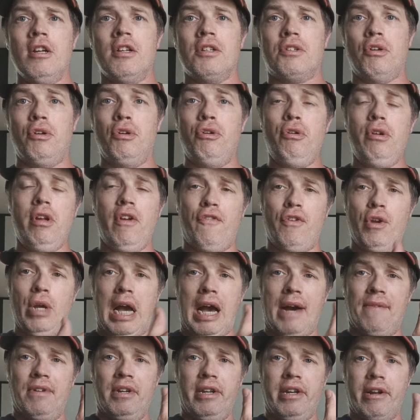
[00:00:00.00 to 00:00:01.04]
So if you
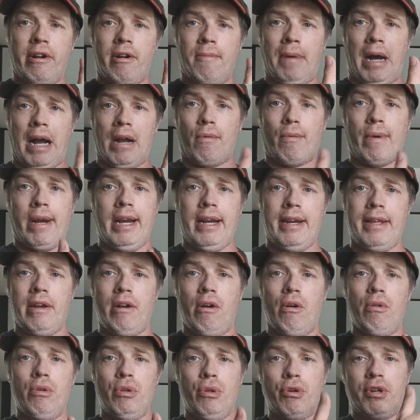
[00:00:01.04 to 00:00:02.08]
have a nearby
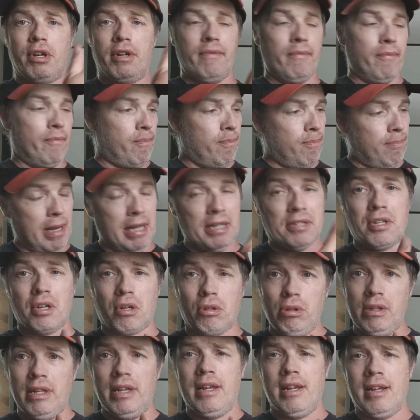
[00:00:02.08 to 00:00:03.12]
radio, you can
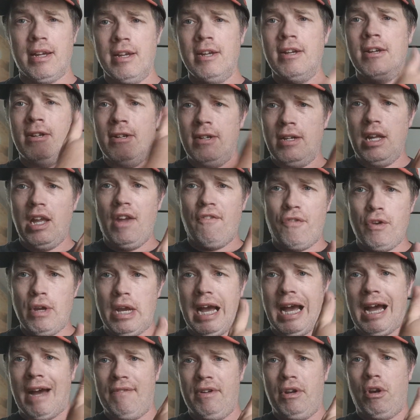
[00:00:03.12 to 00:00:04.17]
basically, if you
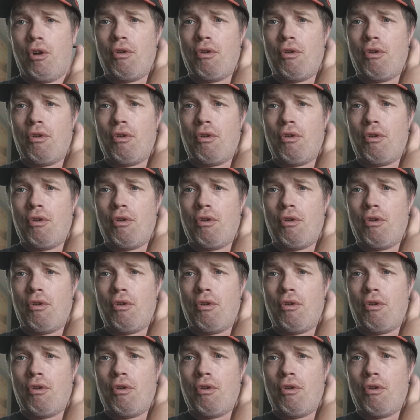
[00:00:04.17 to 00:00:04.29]
have it